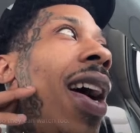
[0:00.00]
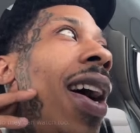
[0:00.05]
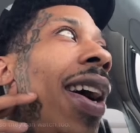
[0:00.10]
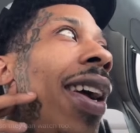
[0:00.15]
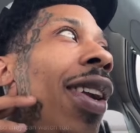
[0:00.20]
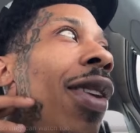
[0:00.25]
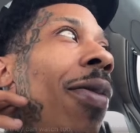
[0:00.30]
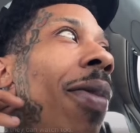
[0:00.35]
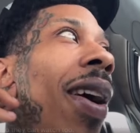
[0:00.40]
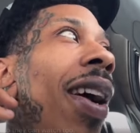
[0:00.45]

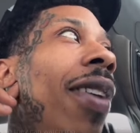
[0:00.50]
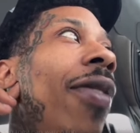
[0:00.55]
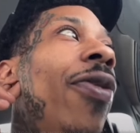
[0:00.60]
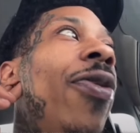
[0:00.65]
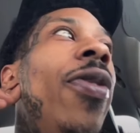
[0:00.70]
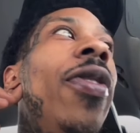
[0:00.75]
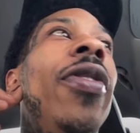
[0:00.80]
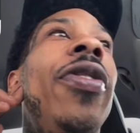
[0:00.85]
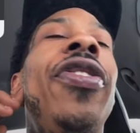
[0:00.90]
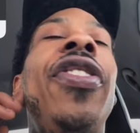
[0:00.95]
Nah, ain't
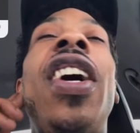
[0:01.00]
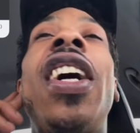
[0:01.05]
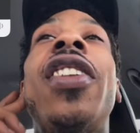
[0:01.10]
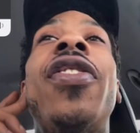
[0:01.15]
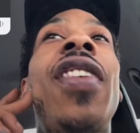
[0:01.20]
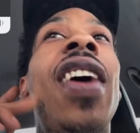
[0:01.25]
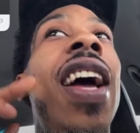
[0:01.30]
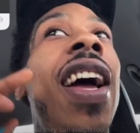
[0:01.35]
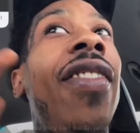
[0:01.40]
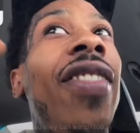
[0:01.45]
nobody.
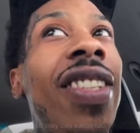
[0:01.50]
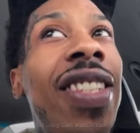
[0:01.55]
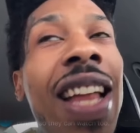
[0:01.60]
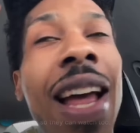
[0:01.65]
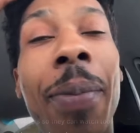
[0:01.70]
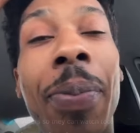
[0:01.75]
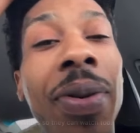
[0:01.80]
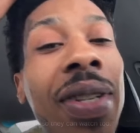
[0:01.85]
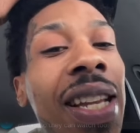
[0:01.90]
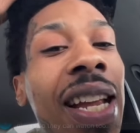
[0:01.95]
Fox
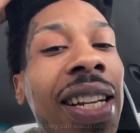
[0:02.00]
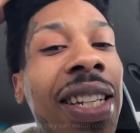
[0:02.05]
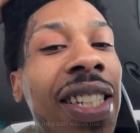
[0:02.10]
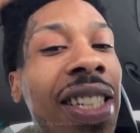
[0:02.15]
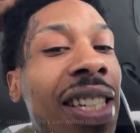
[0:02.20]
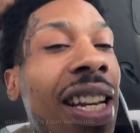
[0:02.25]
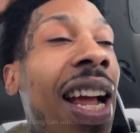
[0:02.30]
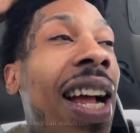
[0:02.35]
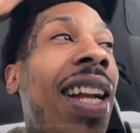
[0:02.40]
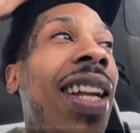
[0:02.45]
5 is not
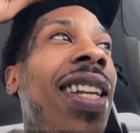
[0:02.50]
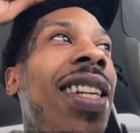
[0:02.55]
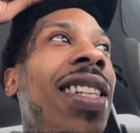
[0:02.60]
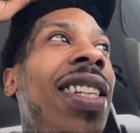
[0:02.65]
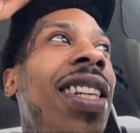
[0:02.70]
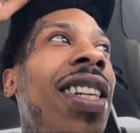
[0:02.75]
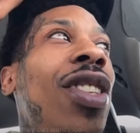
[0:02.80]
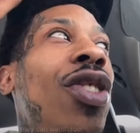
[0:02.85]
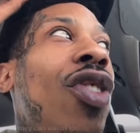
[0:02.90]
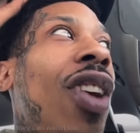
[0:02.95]
protecting
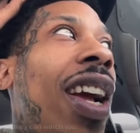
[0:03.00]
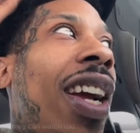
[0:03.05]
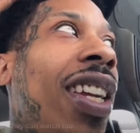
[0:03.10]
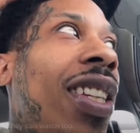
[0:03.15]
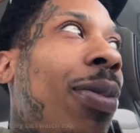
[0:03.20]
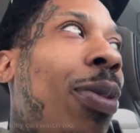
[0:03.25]
Shaq Lily.